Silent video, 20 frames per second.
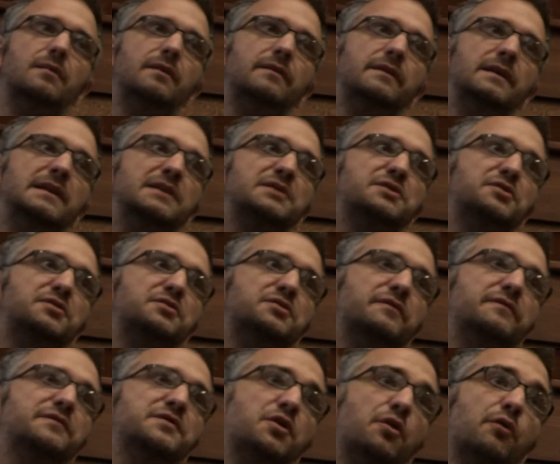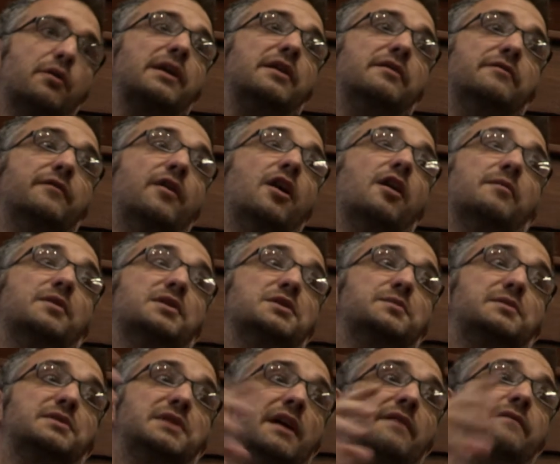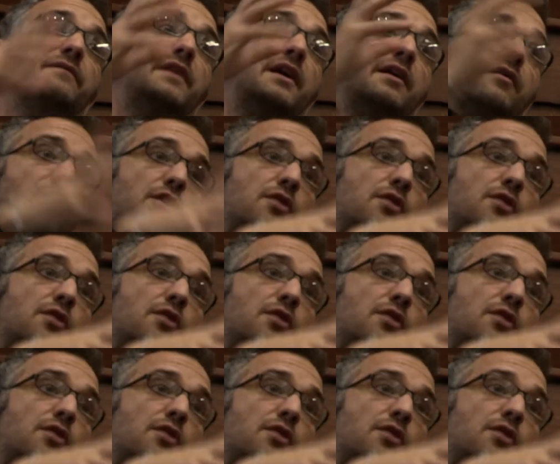these sort of touring environments, which have their